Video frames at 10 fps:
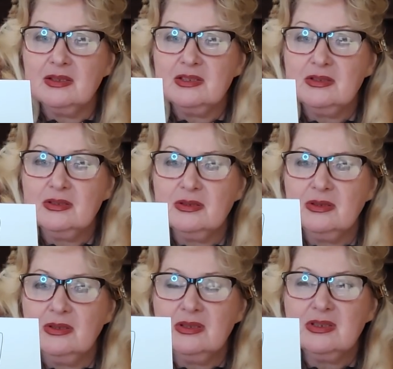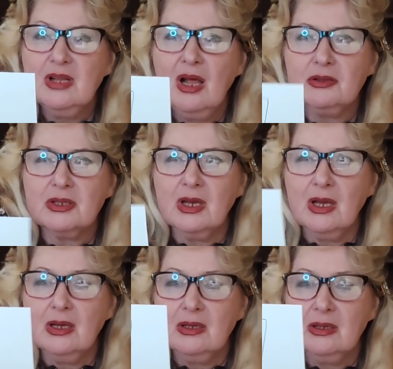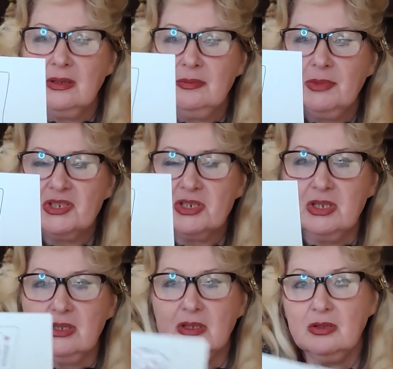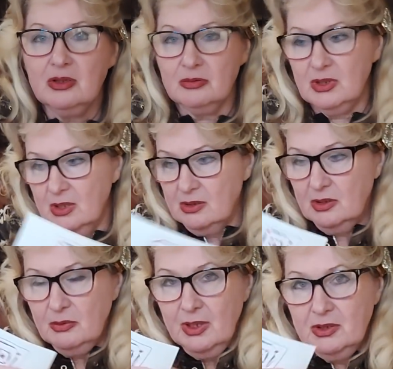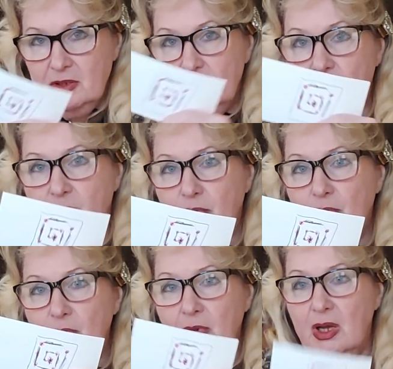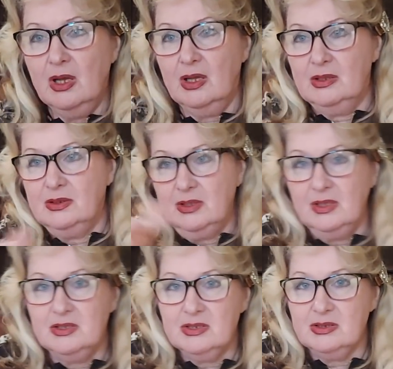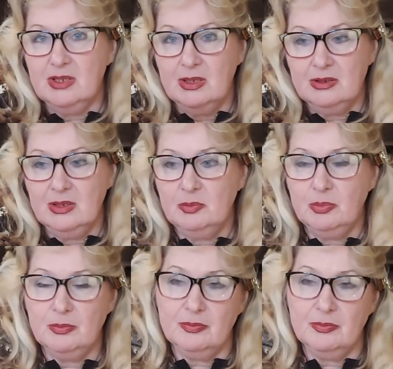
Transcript: slot machine, you know, the one that you pull, and it's the